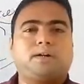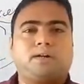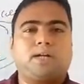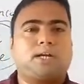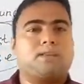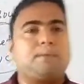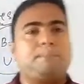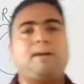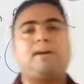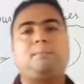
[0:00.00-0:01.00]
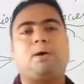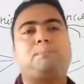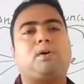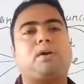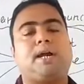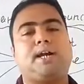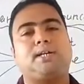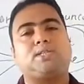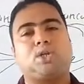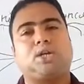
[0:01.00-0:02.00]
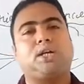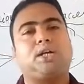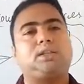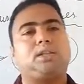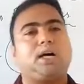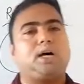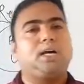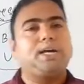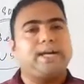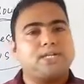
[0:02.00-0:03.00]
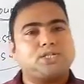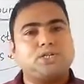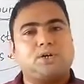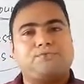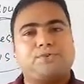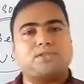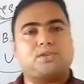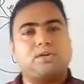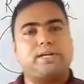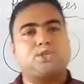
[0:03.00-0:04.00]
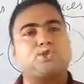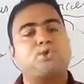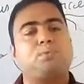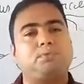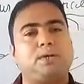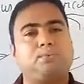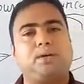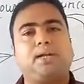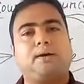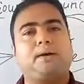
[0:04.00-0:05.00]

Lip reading: take the pen and paper and sitting in the AC office or AC room, they will